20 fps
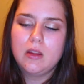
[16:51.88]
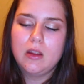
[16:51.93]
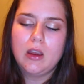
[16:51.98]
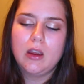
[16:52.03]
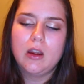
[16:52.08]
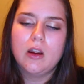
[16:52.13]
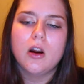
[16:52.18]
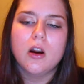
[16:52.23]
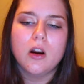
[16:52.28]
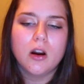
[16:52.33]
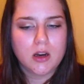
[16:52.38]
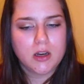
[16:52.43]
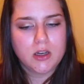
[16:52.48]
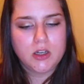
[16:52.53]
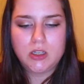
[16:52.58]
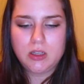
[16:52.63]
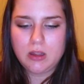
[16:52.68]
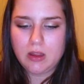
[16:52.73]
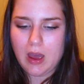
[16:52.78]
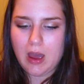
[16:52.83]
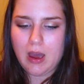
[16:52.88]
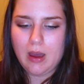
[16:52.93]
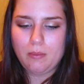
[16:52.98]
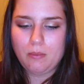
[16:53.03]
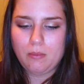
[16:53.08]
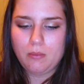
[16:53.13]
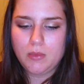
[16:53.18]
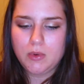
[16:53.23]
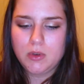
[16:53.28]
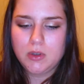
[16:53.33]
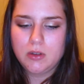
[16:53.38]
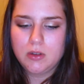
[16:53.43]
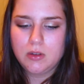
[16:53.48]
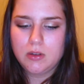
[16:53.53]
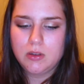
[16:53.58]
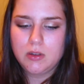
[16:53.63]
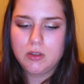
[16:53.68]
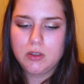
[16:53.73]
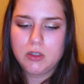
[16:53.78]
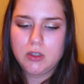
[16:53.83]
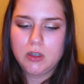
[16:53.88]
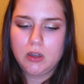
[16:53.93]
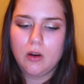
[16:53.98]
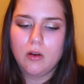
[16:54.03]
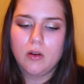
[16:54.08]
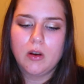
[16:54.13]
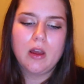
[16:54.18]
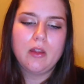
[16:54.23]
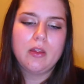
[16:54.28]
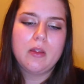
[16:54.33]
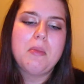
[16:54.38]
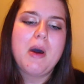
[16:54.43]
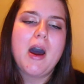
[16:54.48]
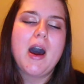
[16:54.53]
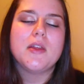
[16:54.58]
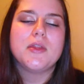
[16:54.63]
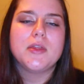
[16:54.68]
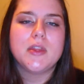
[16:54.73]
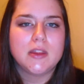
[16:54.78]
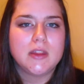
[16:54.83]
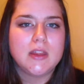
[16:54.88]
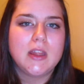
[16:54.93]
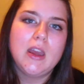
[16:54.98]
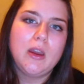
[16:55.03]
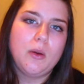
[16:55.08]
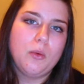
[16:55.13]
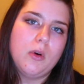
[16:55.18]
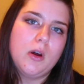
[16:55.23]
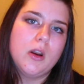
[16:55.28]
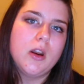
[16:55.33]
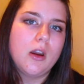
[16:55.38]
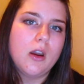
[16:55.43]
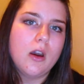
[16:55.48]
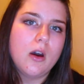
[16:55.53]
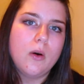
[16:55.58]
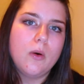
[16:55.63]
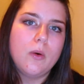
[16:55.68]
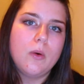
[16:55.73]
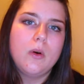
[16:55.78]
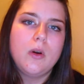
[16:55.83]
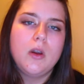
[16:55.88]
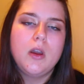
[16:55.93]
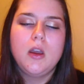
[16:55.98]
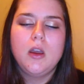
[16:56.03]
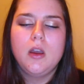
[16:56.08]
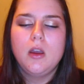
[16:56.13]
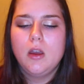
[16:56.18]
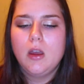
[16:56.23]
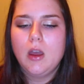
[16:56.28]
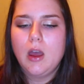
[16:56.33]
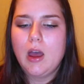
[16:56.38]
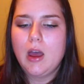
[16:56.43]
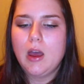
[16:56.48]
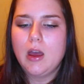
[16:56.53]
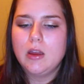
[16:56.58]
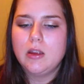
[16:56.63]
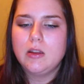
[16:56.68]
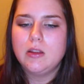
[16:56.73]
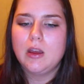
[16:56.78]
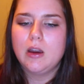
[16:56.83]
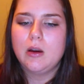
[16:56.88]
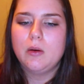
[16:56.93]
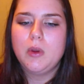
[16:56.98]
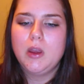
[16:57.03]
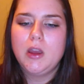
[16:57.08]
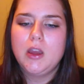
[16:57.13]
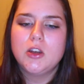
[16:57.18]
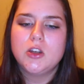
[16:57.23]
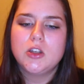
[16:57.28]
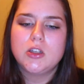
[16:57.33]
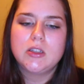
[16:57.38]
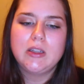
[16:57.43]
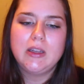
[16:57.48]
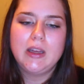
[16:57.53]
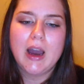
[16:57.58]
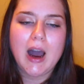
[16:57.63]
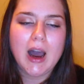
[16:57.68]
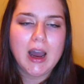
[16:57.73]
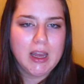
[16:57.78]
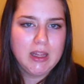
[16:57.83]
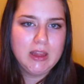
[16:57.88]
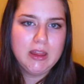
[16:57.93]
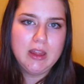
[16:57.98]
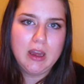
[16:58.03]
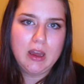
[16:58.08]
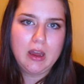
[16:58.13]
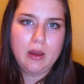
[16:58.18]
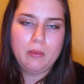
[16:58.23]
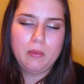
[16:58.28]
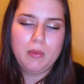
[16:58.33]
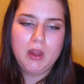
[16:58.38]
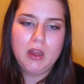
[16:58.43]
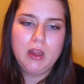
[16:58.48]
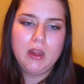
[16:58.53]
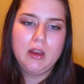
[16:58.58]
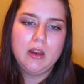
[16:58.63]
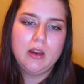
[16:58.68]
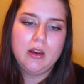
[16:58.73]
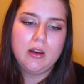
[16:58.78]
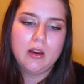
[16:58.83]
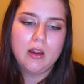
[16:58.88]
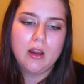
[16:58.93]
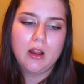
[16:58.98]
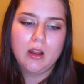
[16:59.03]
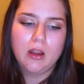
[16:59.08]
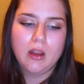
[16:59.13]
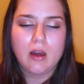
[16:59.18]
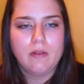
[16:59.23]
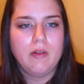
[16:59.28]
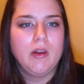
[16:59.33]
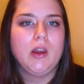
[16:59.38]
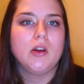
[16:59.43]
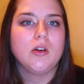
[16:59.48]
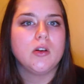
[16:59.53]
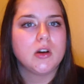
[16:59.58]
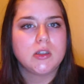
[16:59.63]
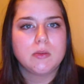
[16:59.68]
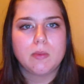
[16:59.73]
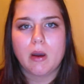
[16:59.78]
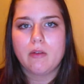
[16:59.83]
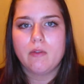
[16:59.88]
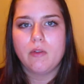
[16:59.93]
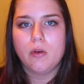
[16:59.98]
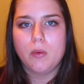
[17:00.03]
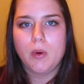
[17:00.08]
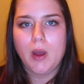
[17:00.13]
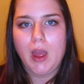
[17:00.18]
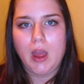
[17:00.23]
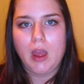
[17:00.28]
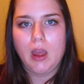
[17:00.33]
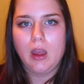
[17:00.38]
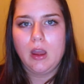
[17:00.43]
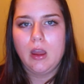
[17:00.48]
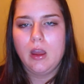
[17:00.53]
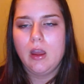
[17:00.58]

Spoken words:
encourage them to go down the path that they want to go, and that we can just guide them in a loving and respectful way.